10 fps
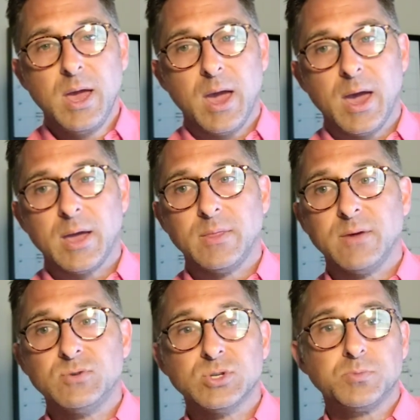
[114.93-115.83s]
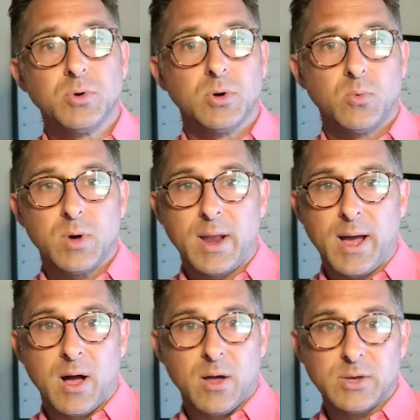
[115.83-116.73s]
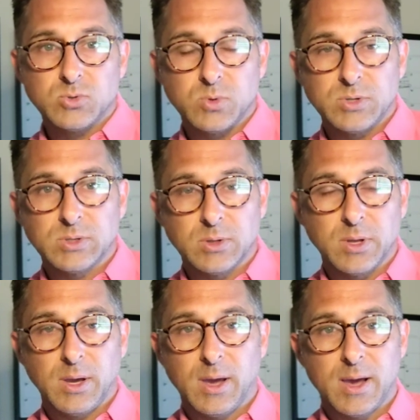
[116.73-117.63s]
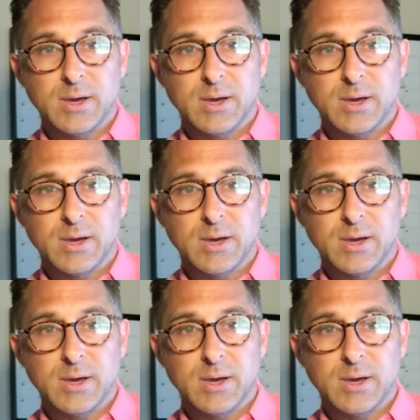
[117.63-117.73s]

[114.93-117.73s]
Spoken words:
and they've just put one out as recently